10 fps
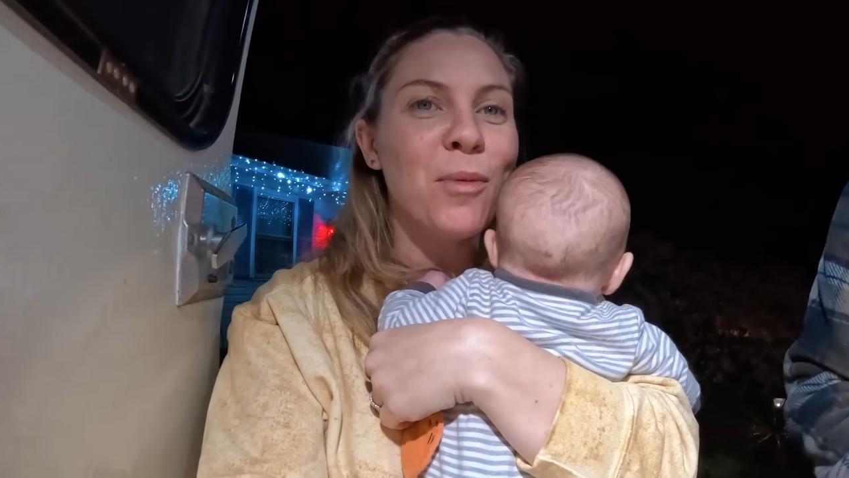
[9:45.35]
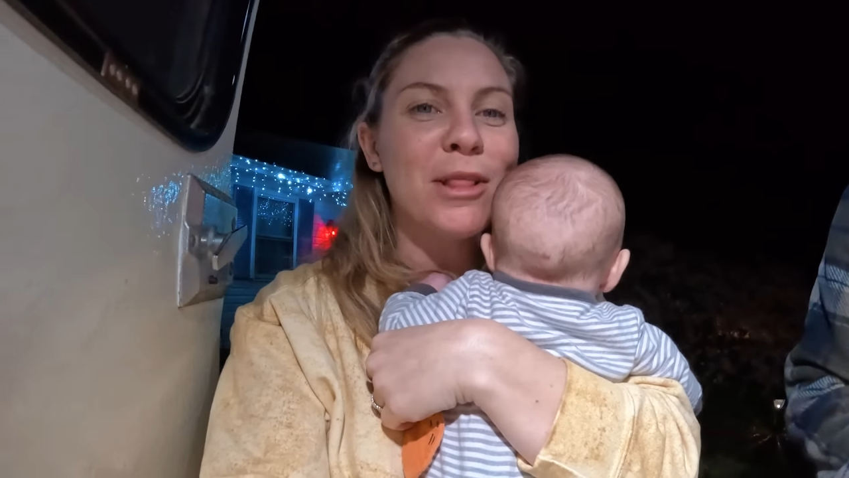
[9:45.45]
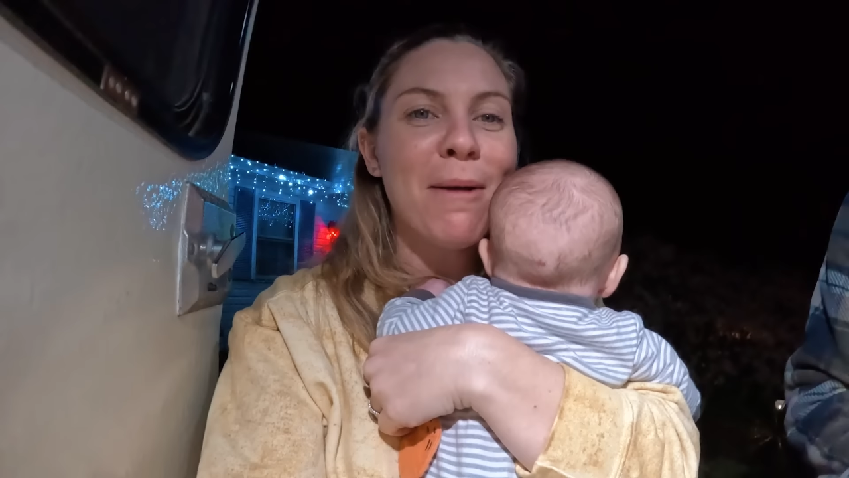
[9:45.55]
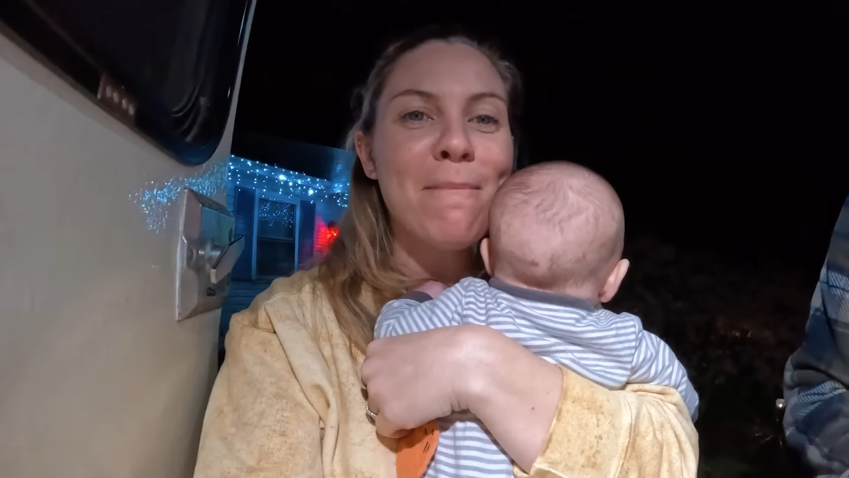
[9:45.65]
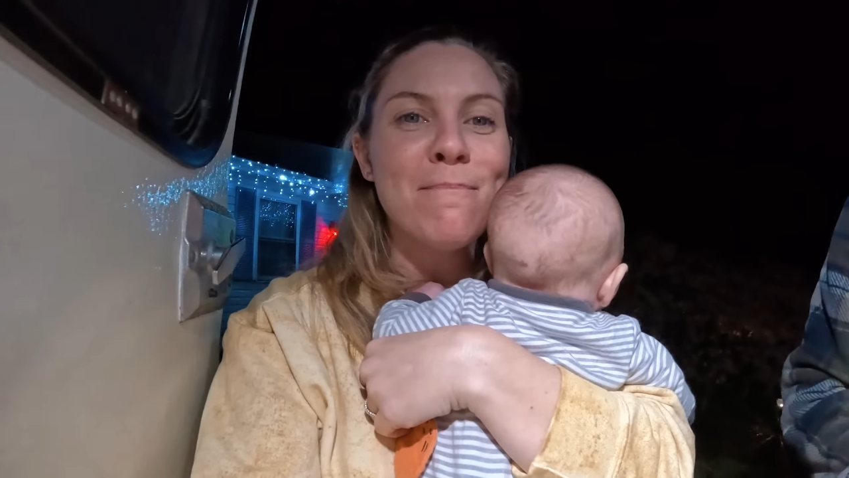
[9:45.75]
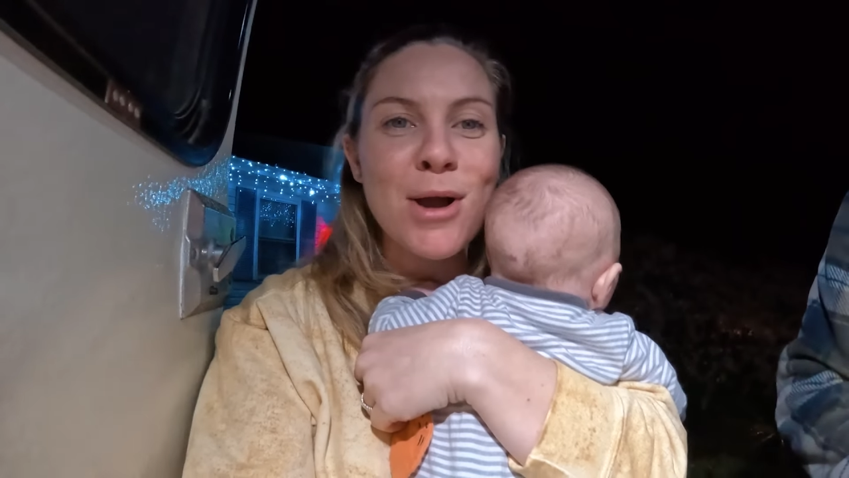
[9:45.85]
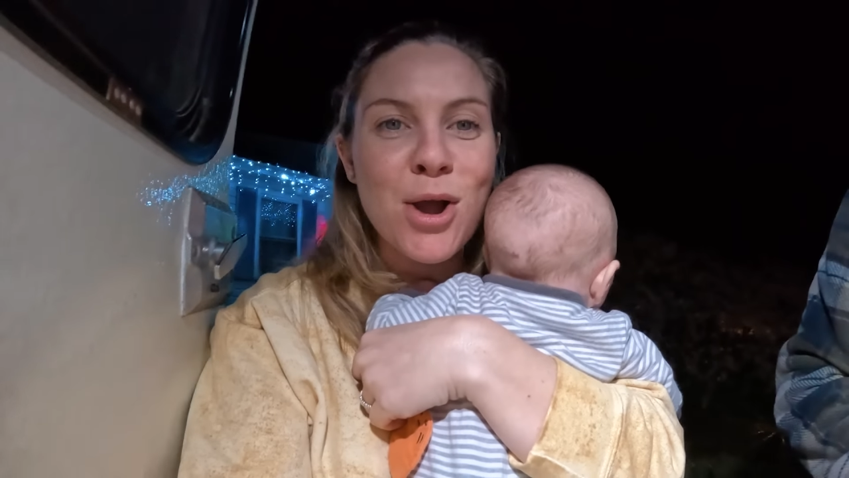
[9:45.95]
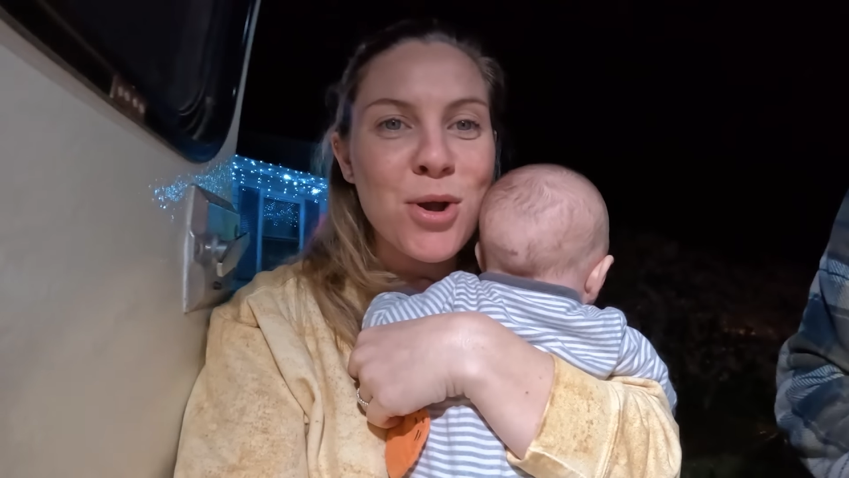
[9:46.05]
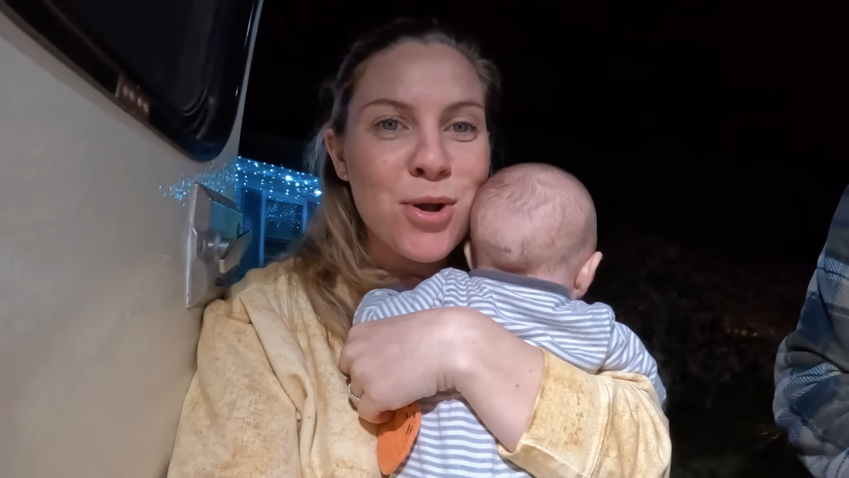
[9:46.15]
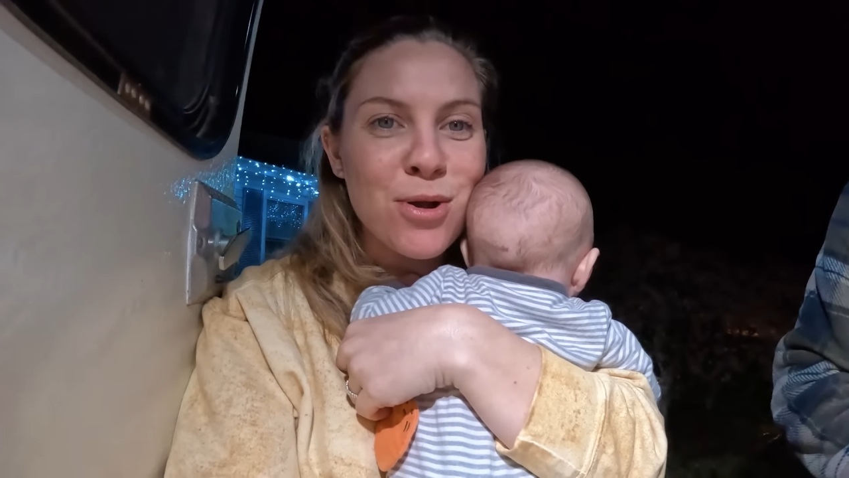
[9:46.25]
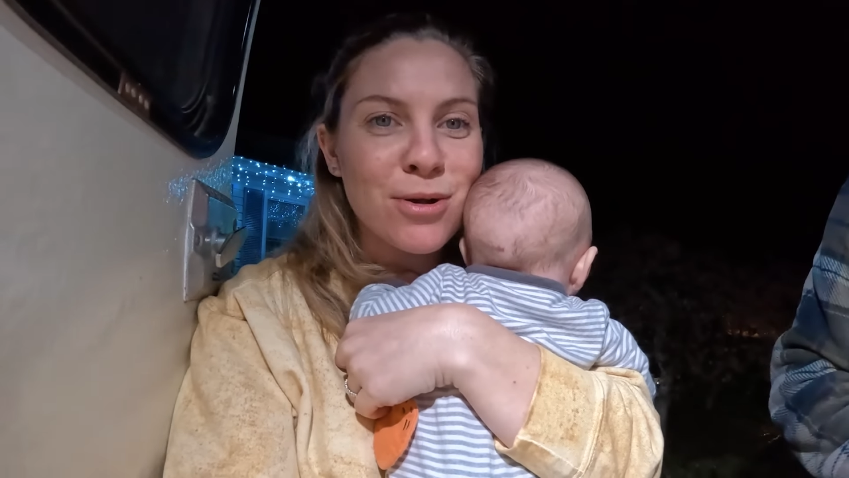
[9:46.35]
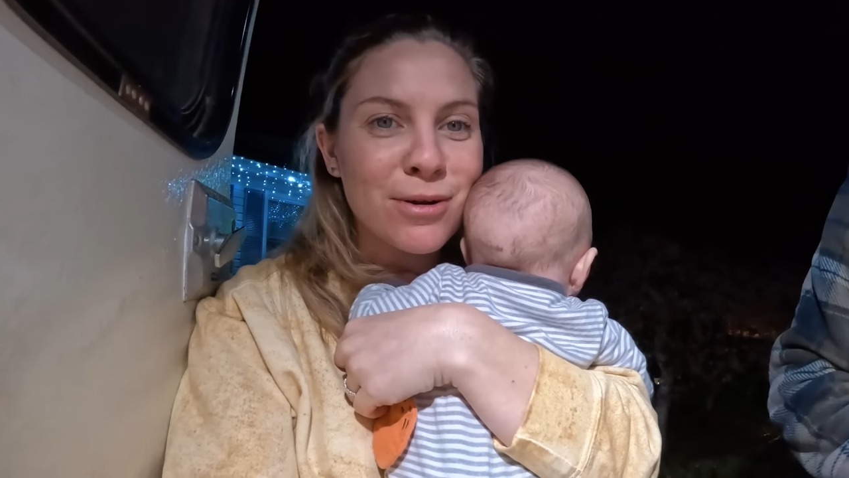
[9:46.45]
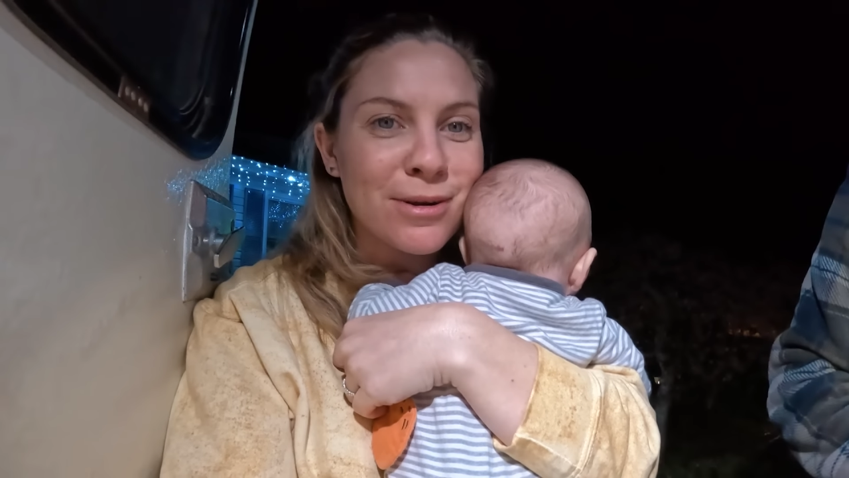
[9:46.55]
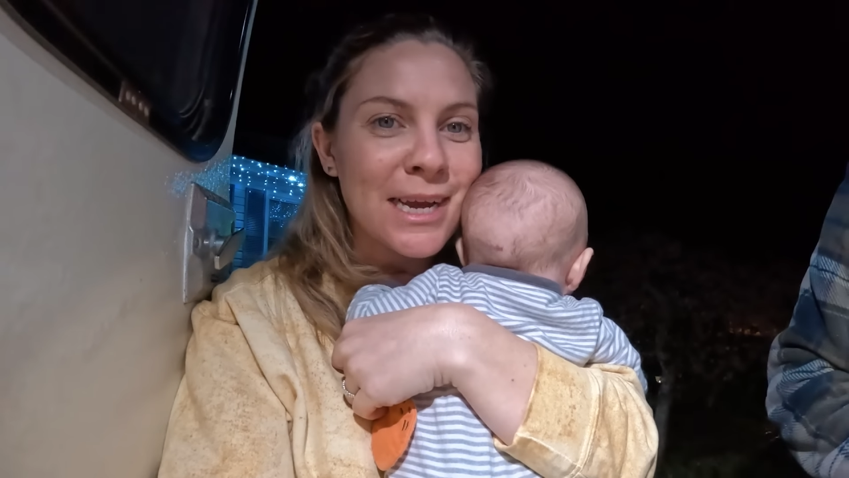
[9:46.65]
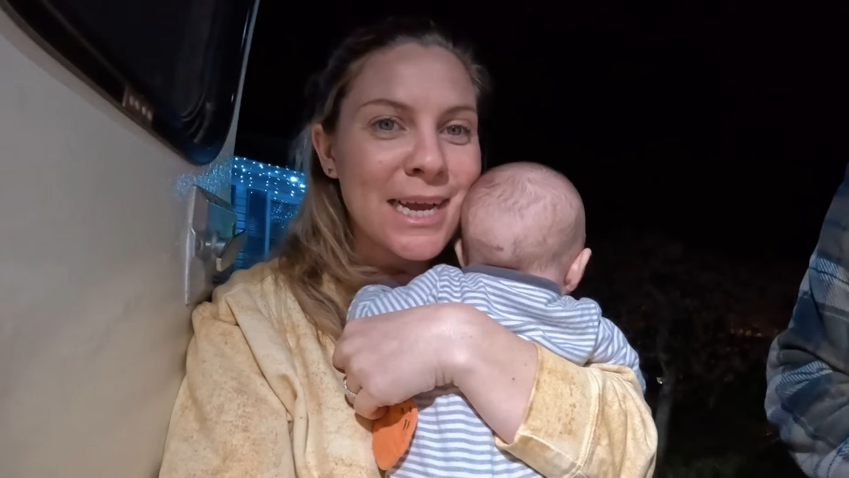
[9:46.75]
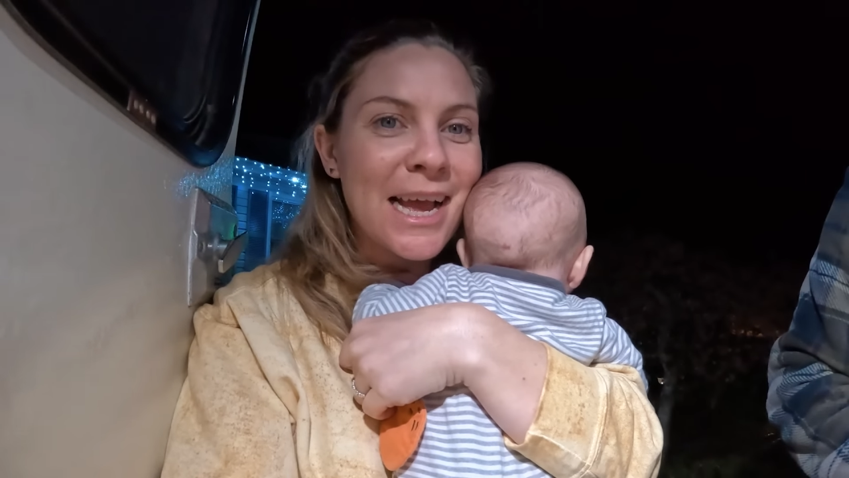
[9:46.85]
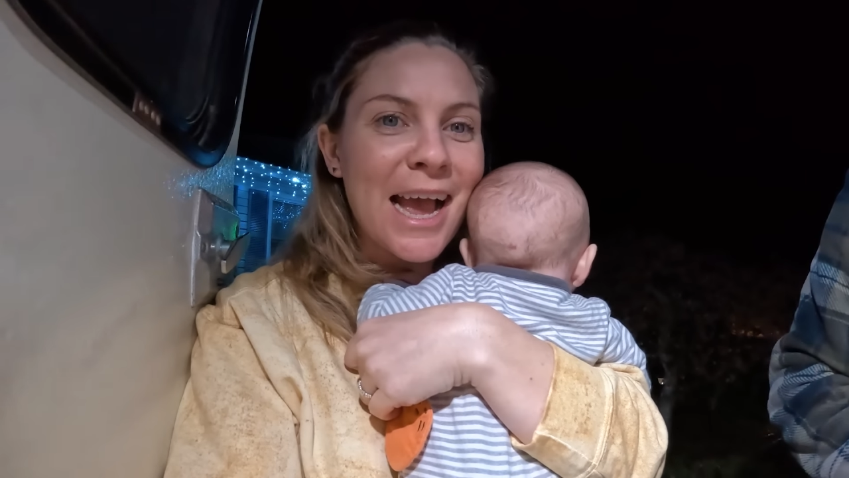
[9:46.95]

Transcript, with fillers: with a moon